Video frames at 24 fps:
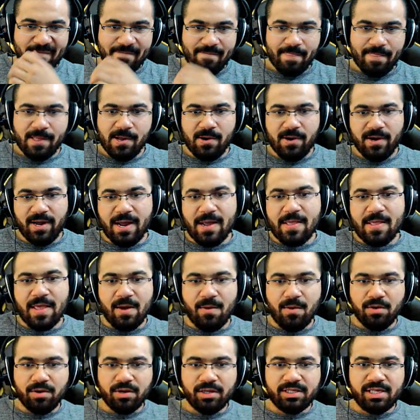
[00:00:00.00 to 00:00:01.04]
Okay? They won't
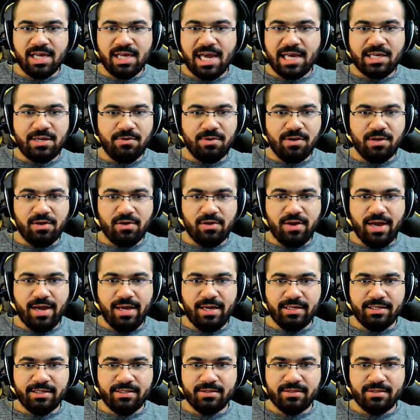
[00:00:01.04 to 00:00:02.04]
attack you near their eggs.